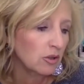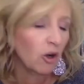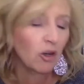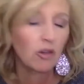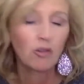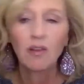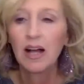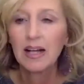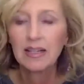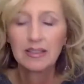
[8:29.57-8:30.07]
or
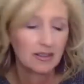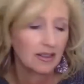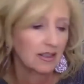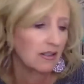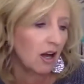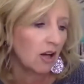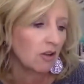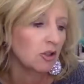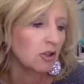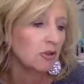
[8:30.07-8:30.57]
lessen
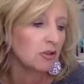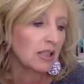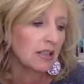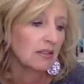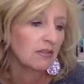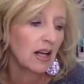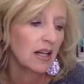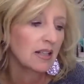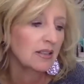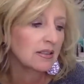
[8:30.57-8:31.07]

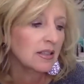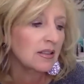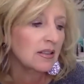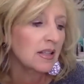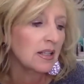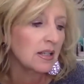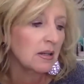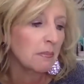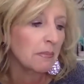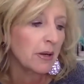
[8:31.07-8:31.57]

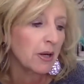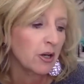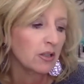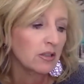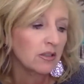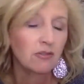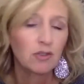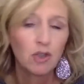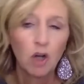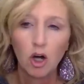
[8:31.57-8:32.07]
the
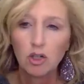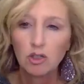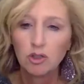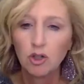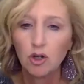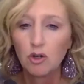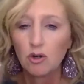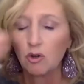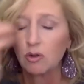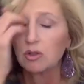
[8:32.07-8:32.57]
appearance of dark
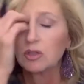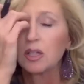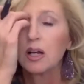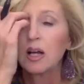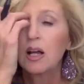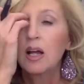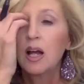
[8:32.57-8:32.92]
circles.